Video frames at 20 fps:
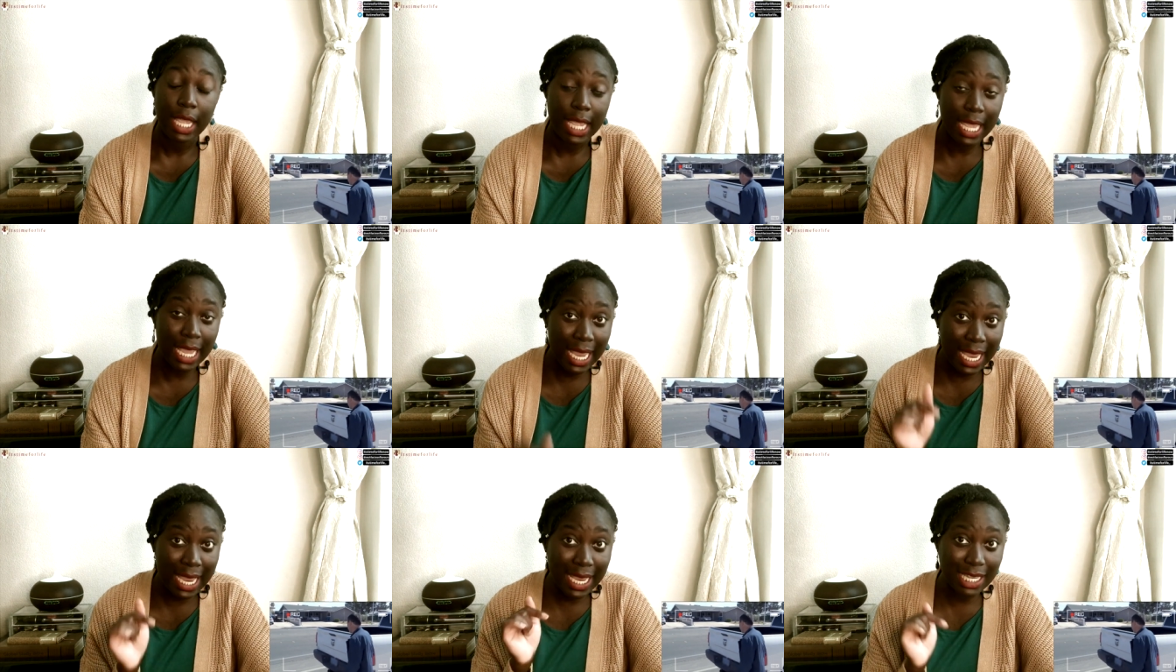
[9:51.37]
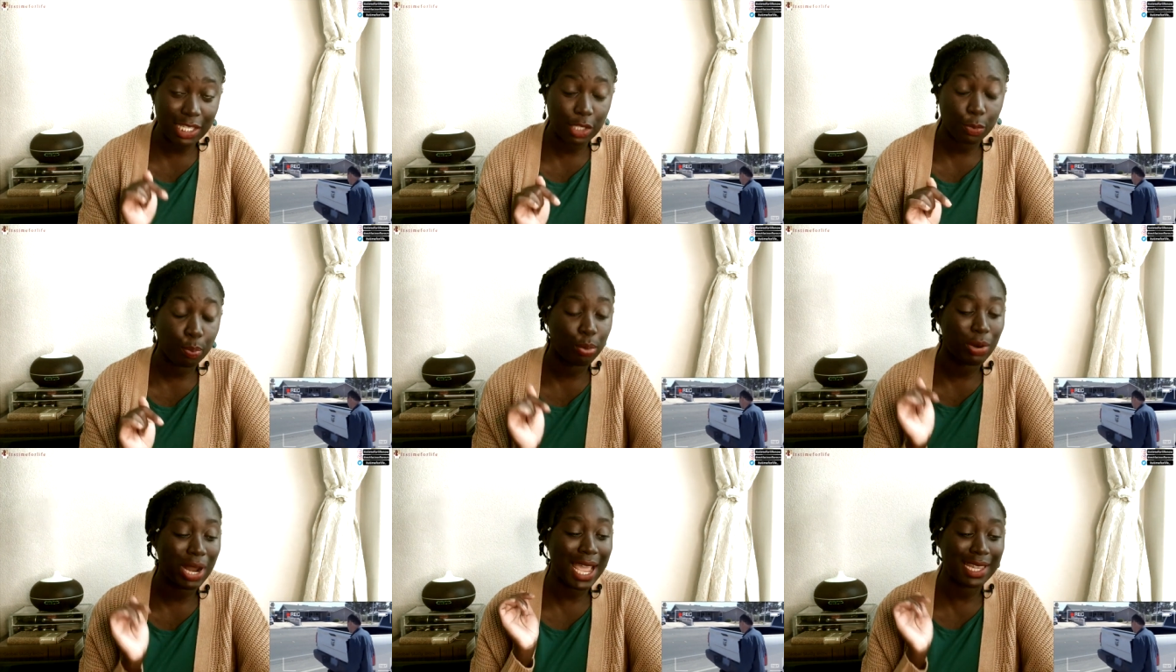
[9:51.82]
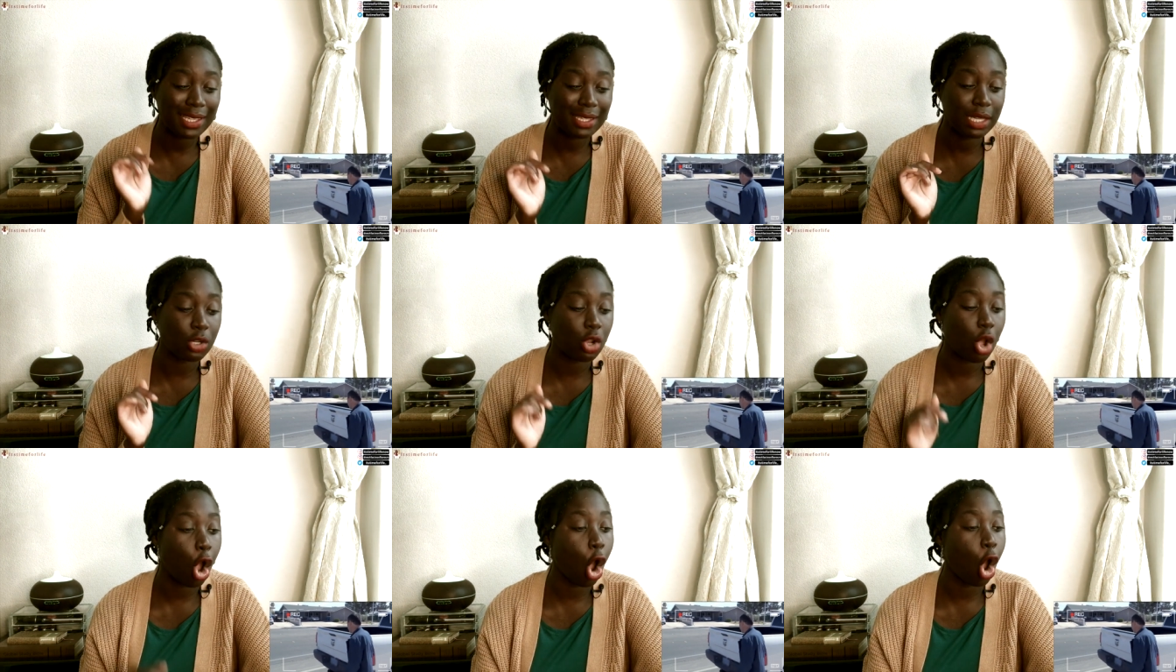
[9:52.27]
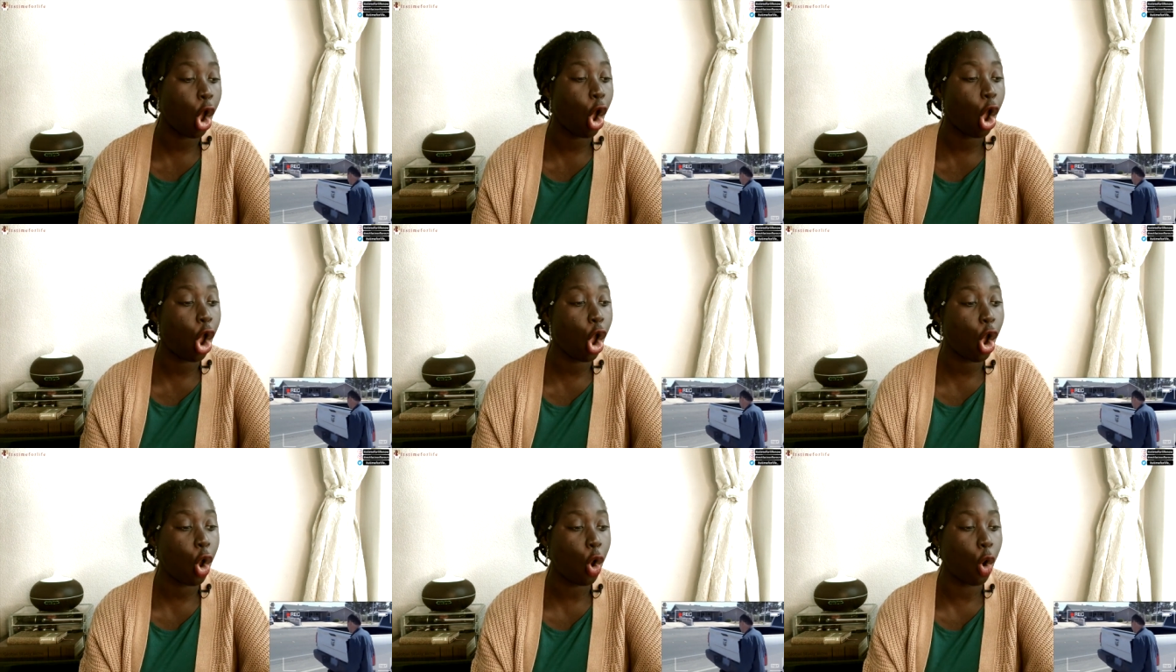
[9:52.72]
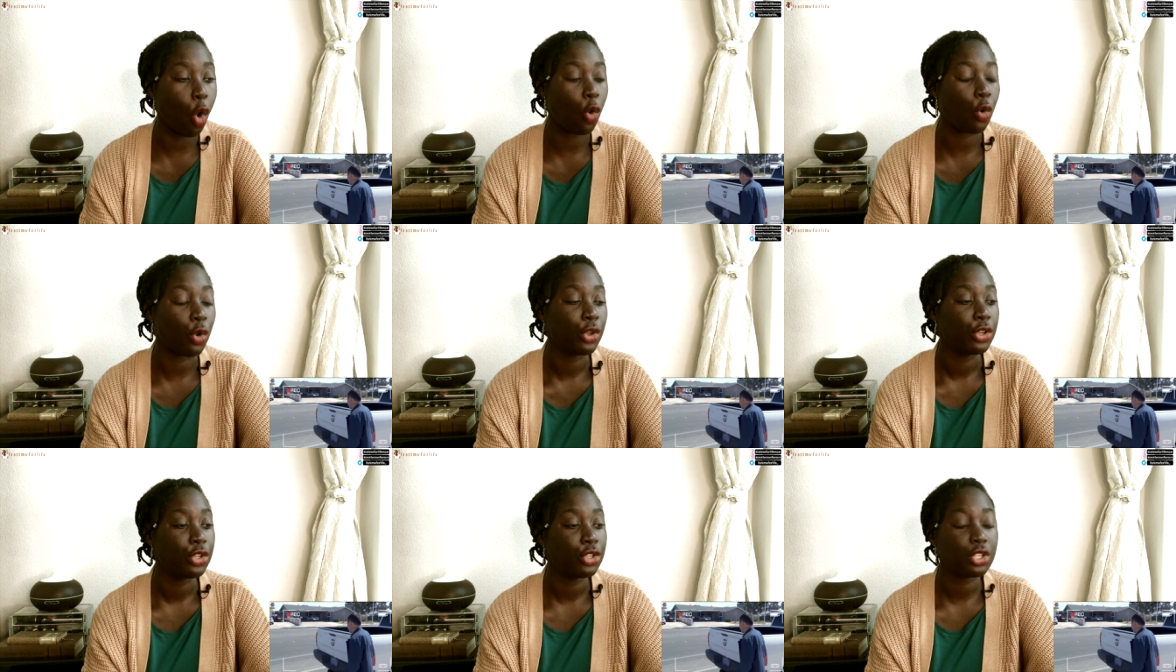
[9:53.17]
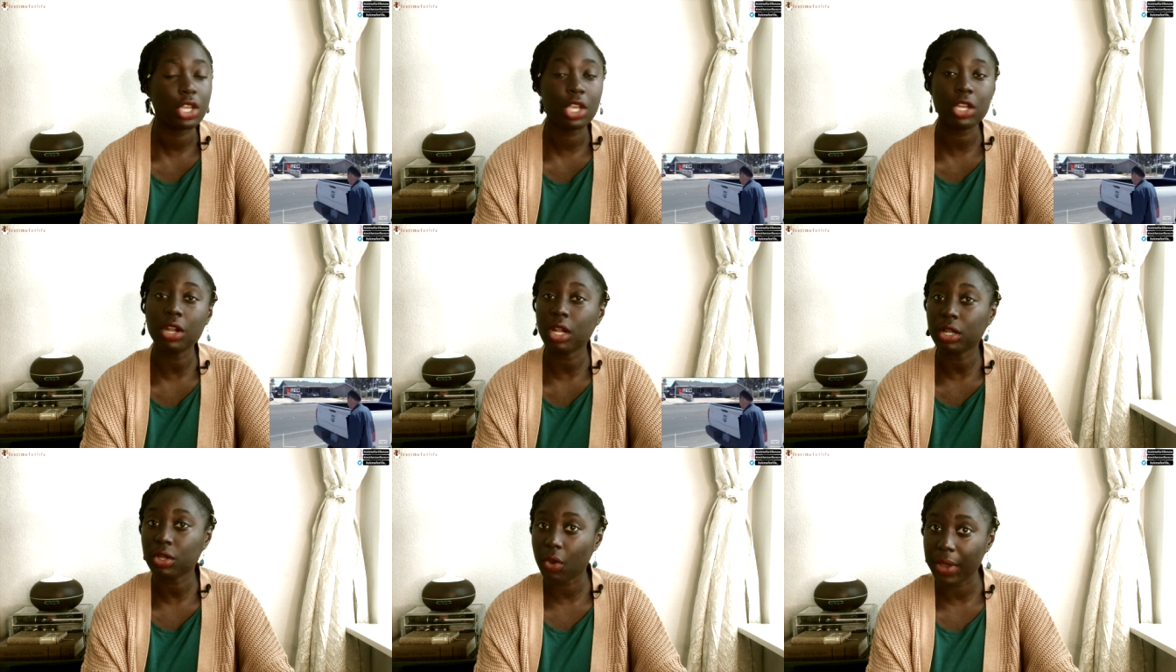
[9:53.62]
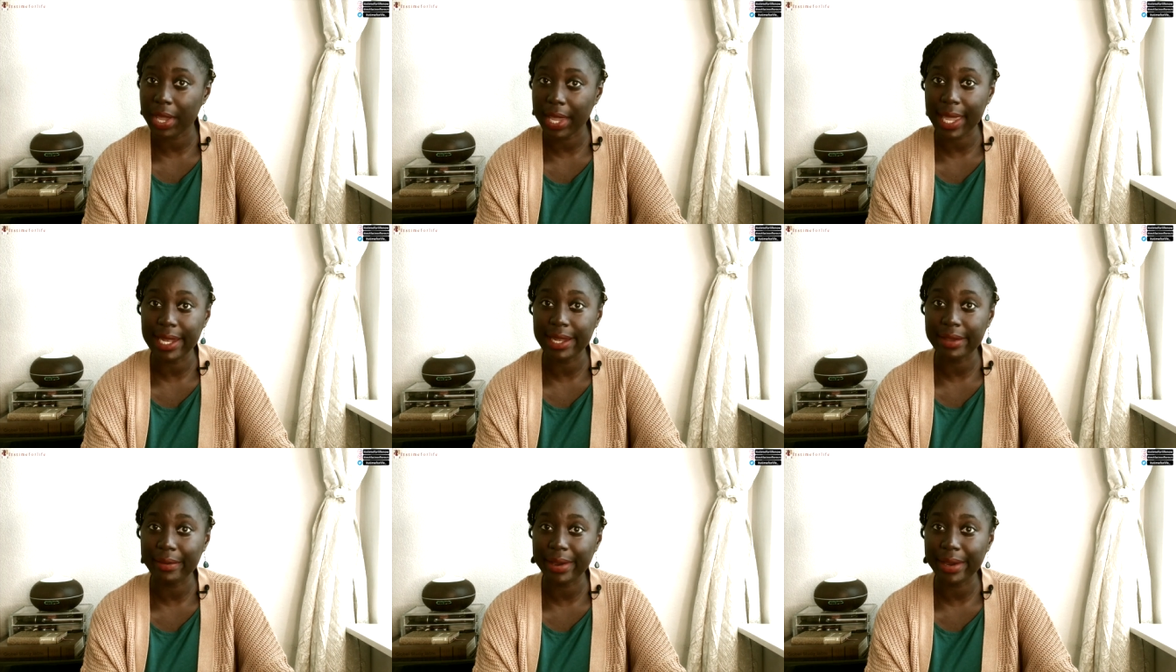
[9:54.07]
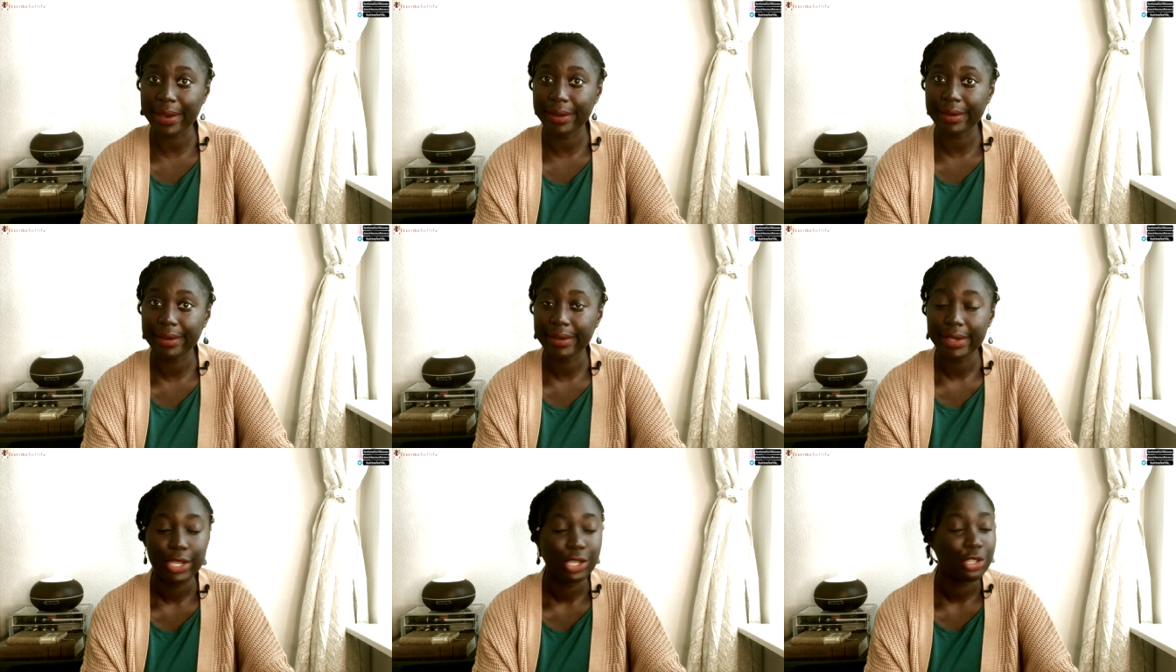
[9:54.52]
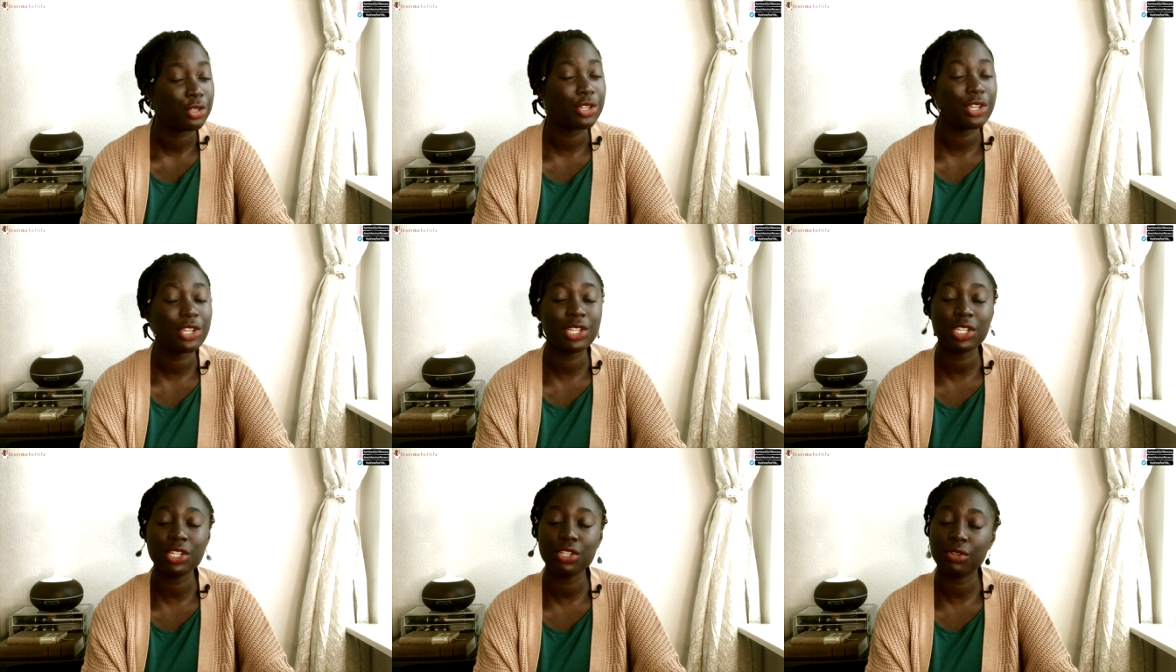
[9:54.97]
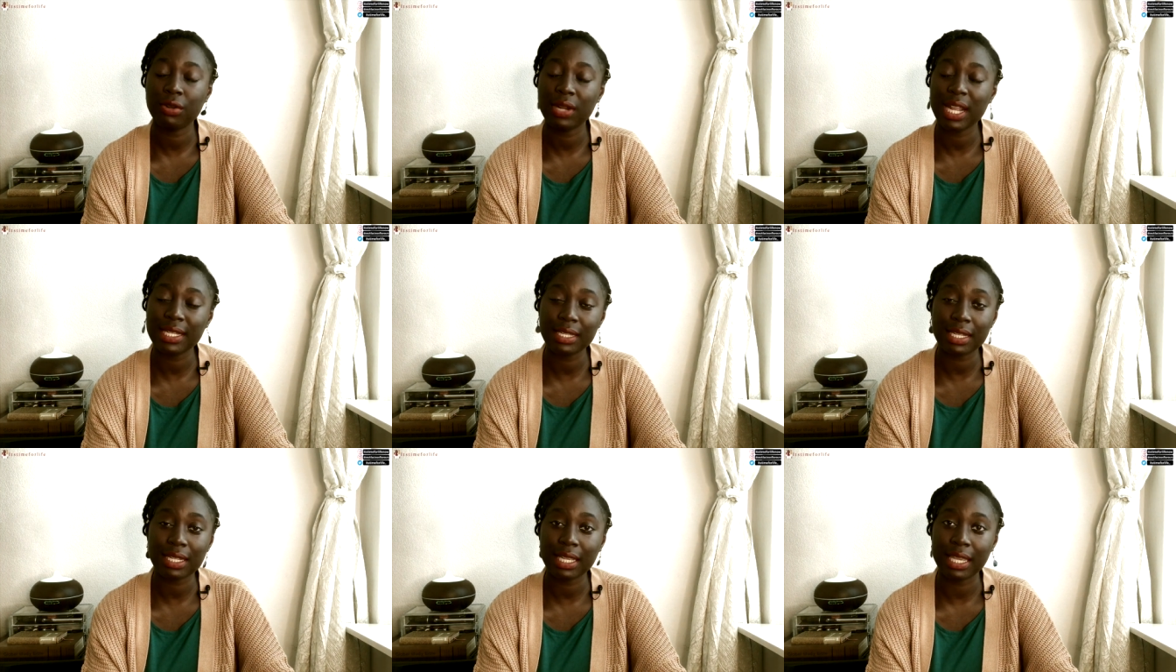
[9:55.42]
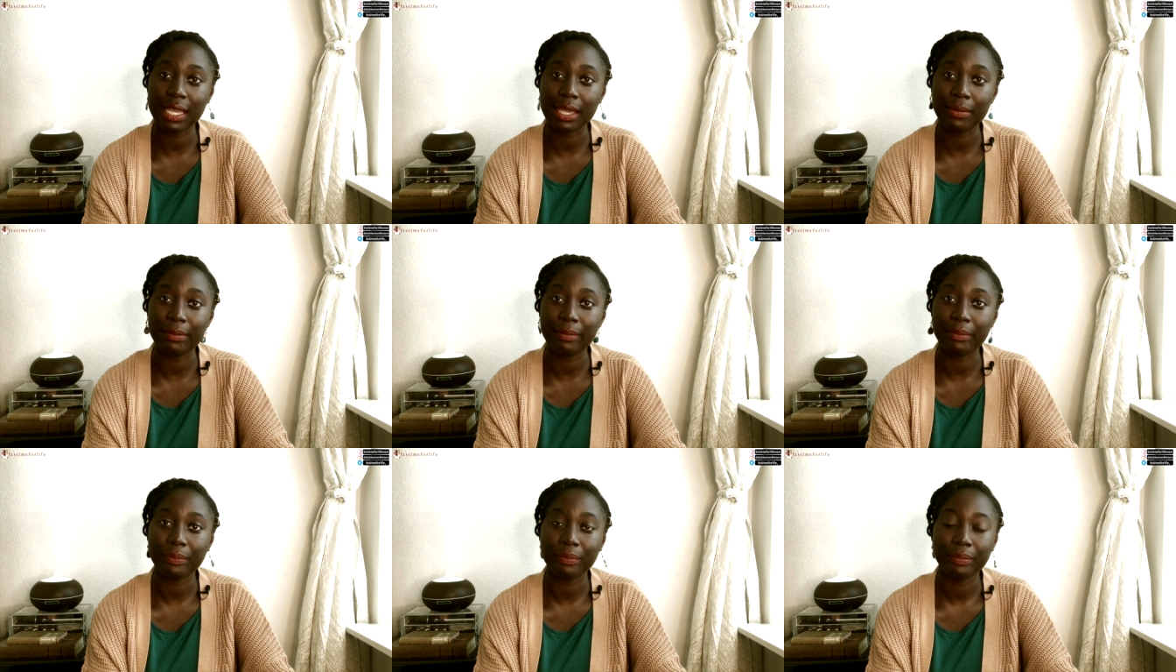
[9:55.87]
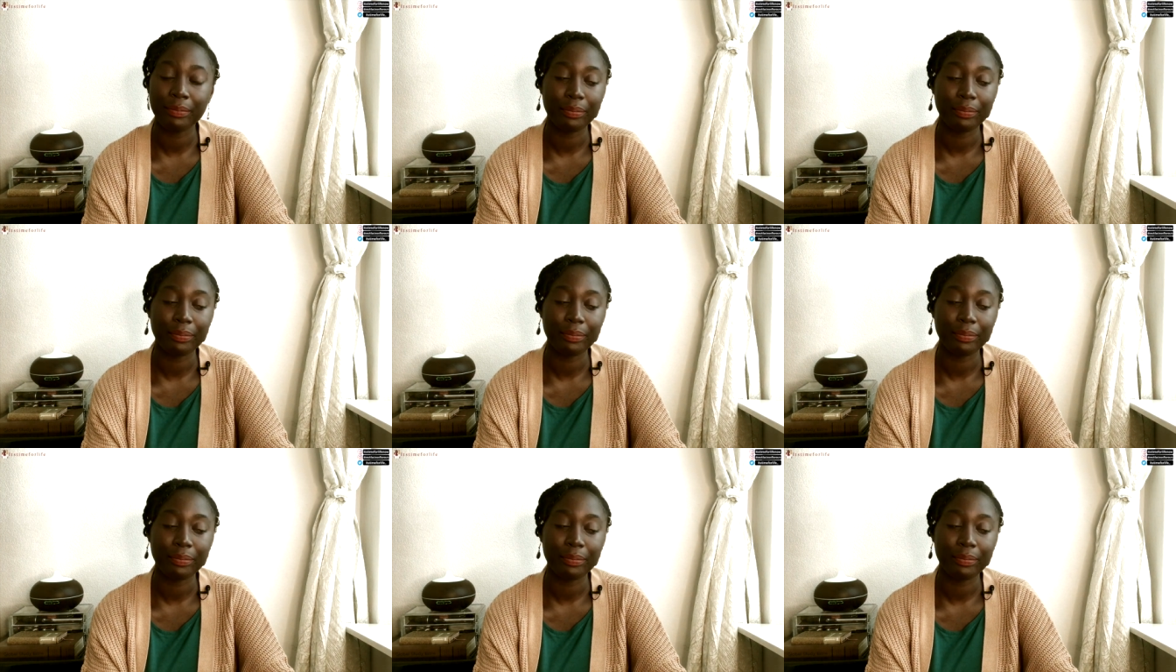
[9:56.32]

Is present. Oh, so you're not going anywhere. So you're just threatening him.